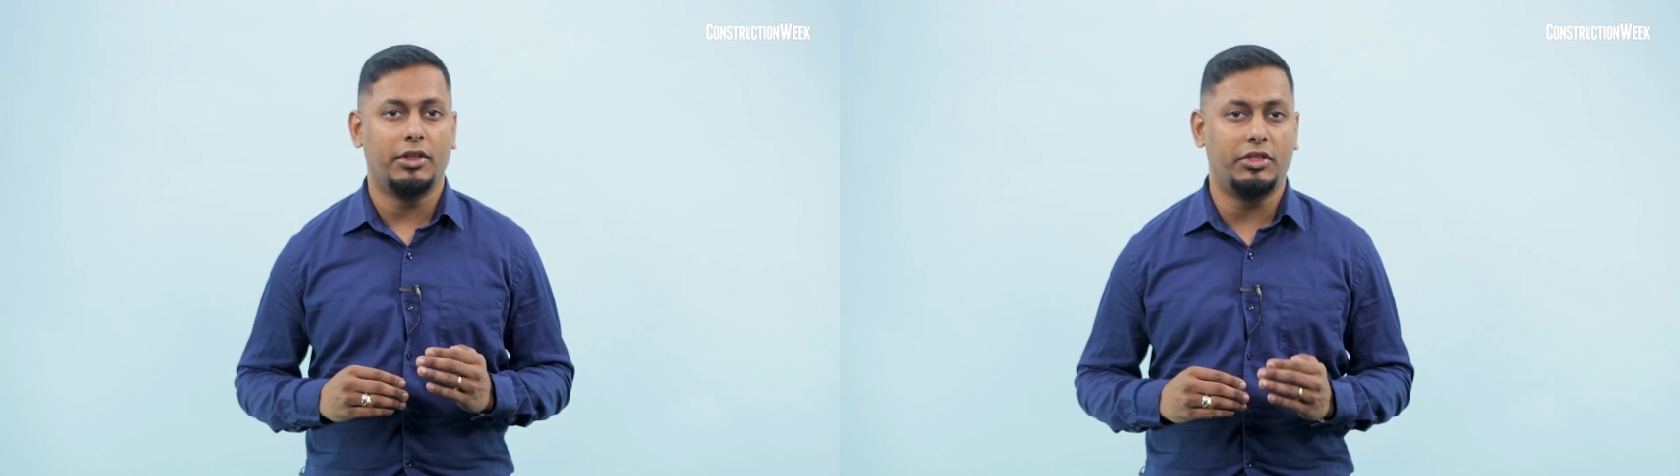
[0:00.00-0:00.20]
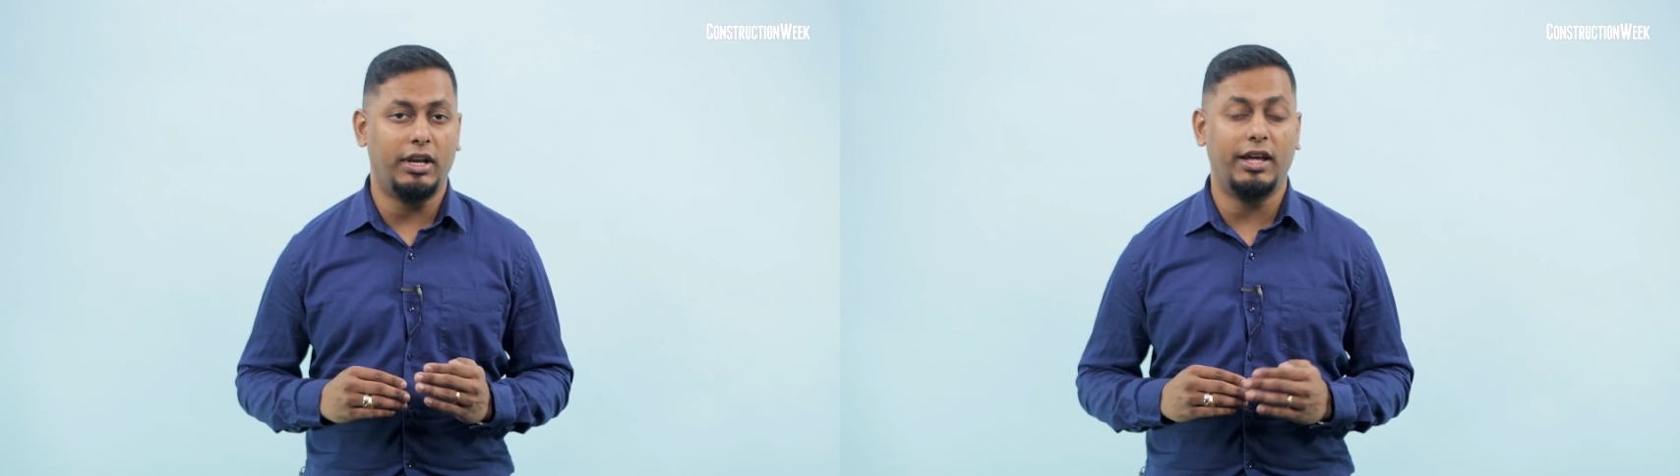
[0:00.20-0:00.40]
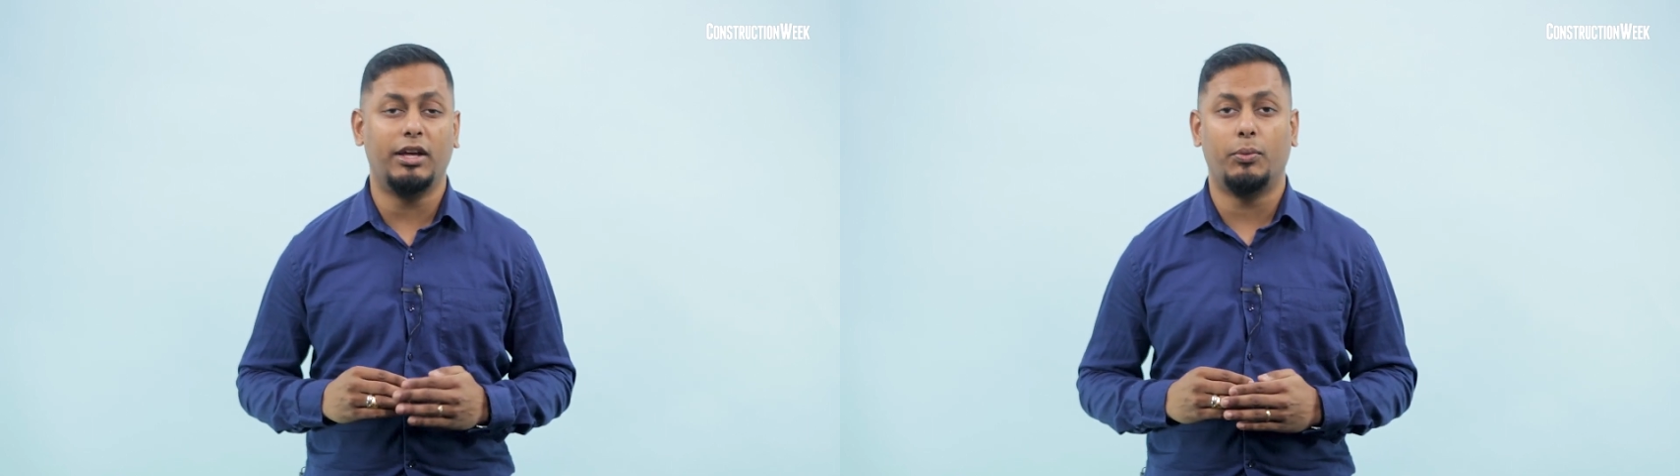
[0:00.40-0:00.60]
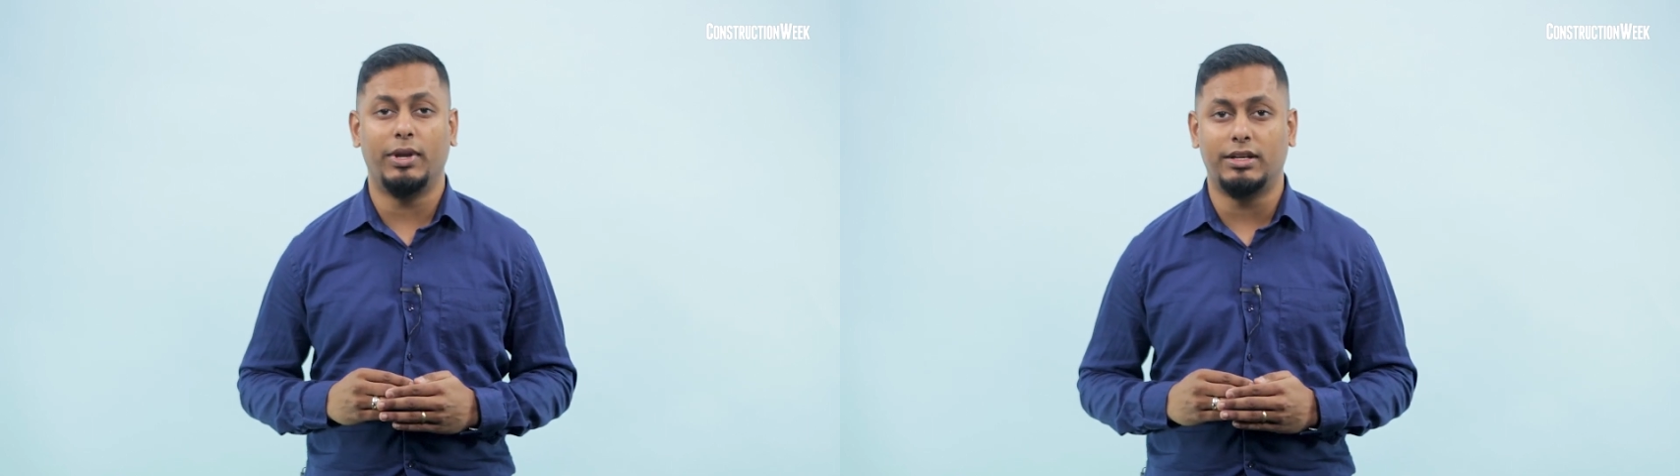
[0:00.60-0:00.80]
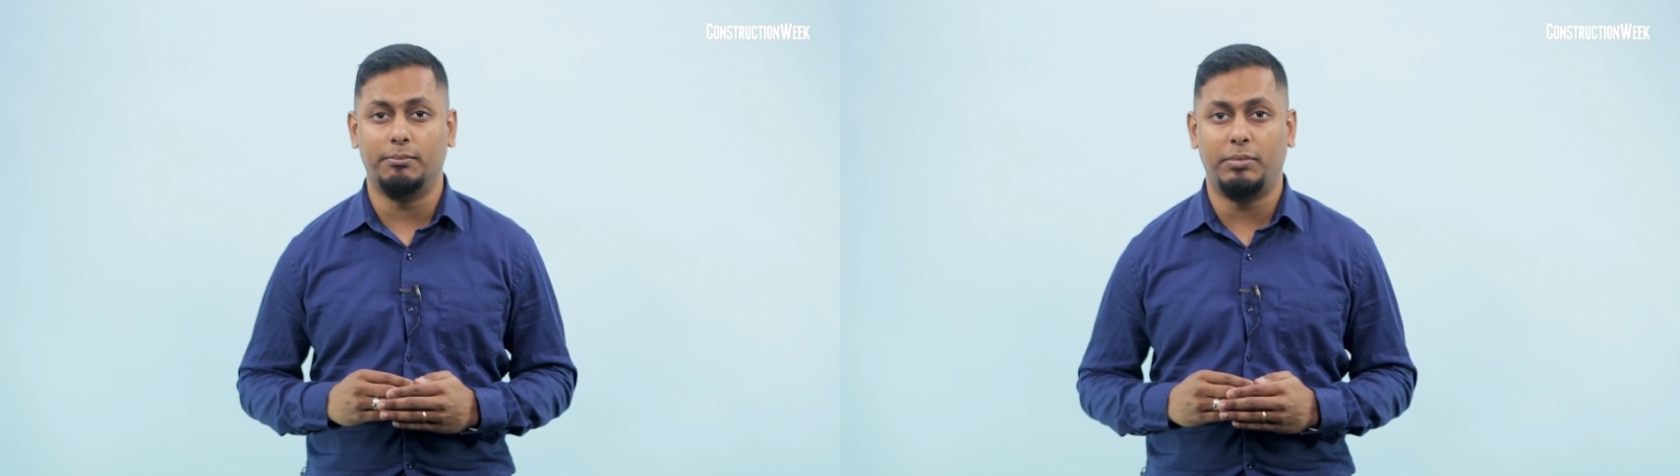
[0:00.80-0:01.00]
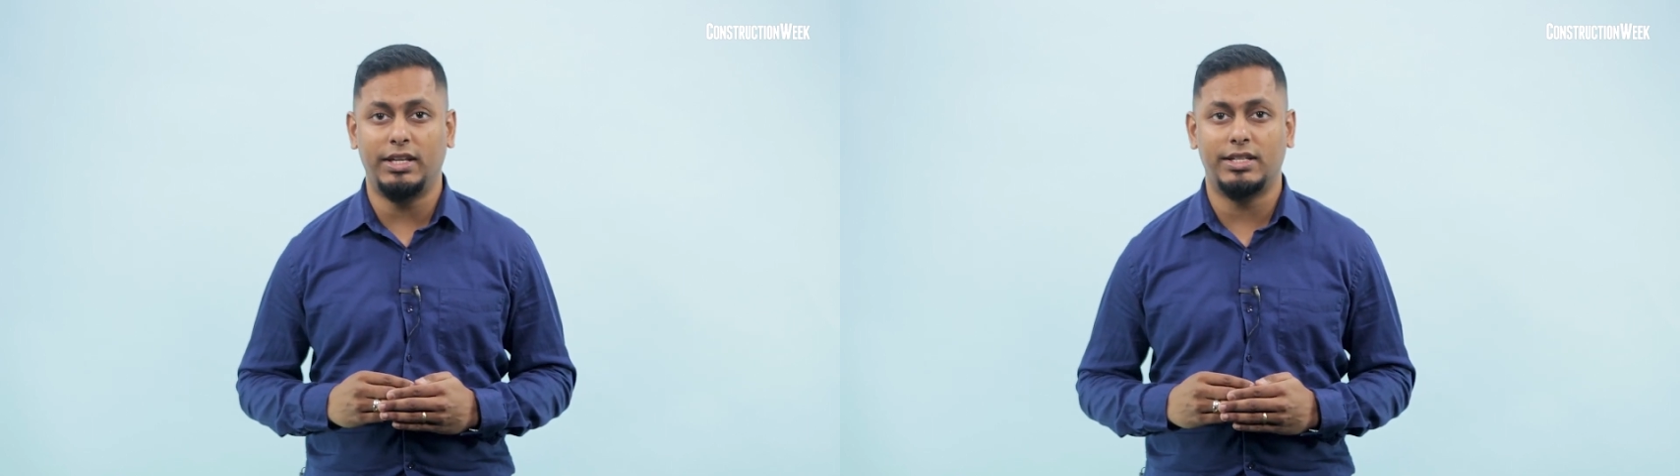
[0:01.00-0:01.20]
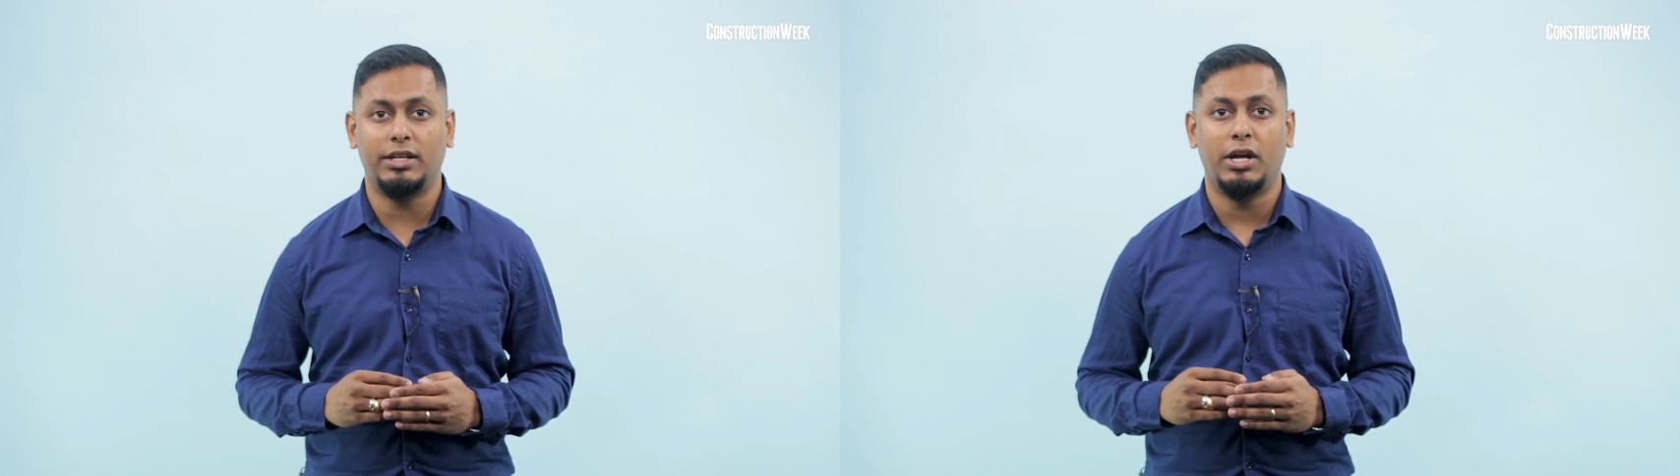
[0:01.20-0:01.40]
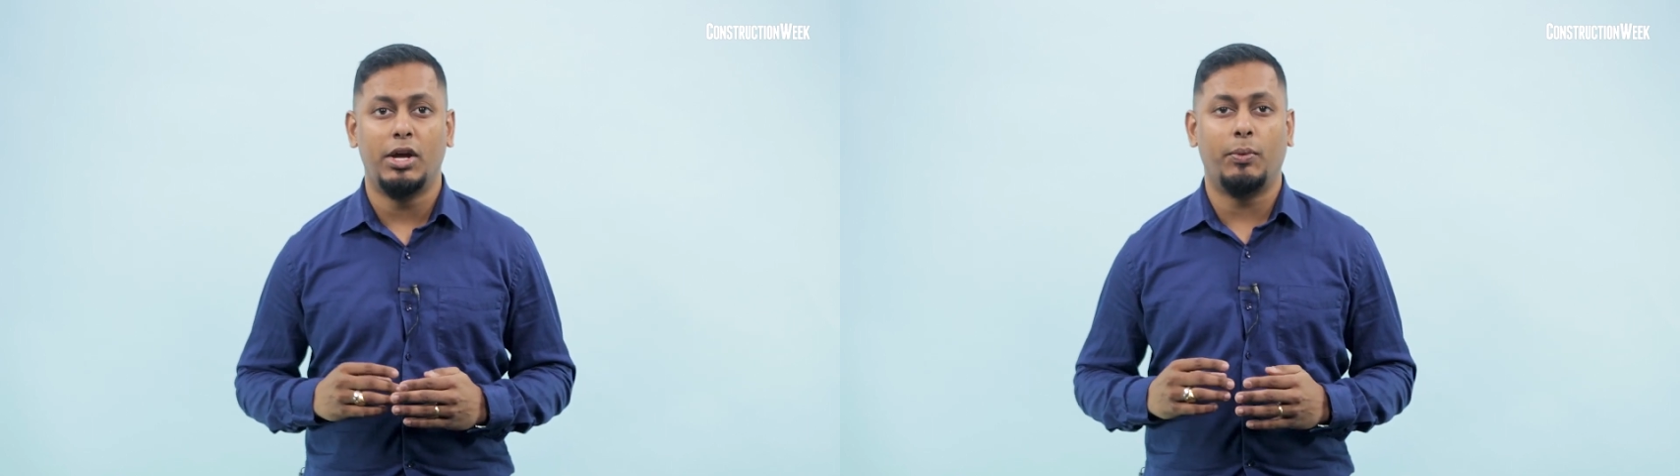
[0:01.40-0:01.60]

The link, when completed,